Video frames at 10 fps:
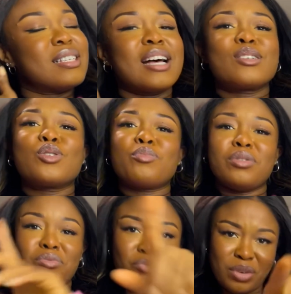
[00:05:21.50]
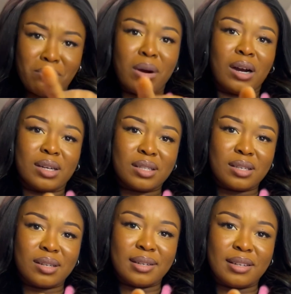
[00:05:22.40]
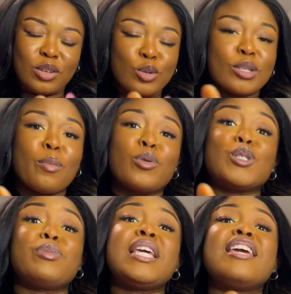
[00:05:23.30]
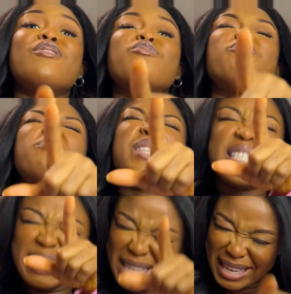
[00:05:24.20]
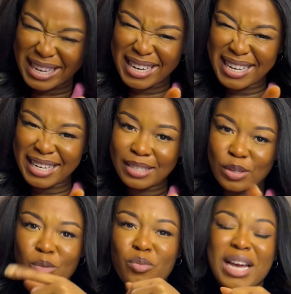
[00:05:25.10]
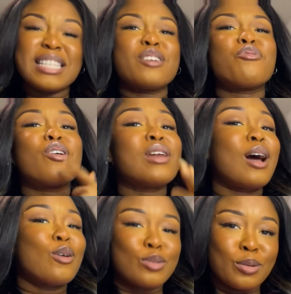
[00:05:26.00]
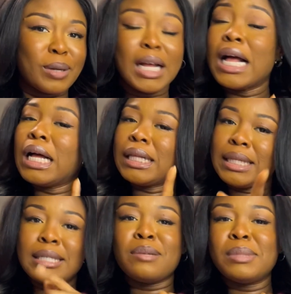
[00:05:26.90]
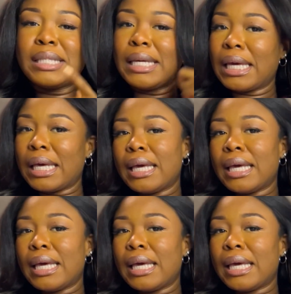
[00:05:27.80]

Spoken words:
has to be remarked, because there must be a mistake somewhere. As a regular customer, there's a mistake.